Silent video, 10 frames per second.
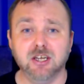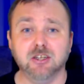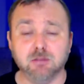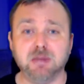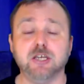
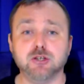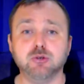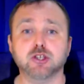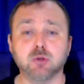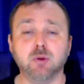that makes you
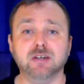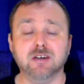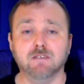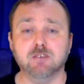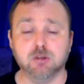so
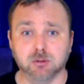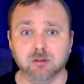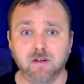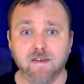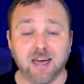uncomfortable.
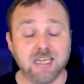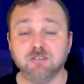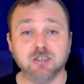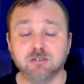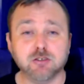And even
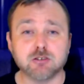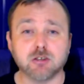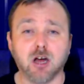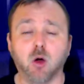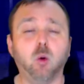if there's a
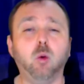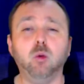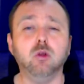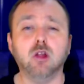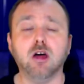whole
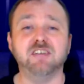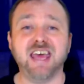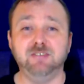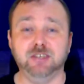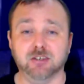lot of
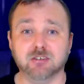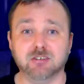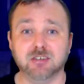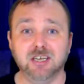evidence